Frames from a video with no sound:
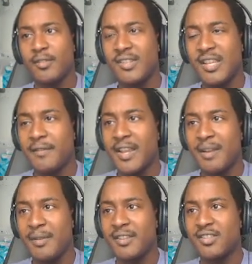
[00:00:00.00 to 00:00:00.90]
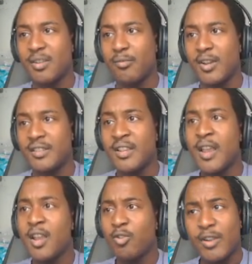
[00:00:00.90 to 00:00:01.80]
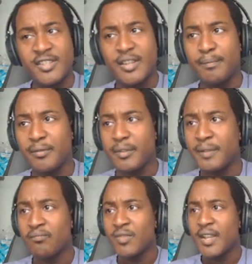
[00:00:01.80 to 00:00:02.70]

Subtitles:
in the TV anime is summarized quite simply.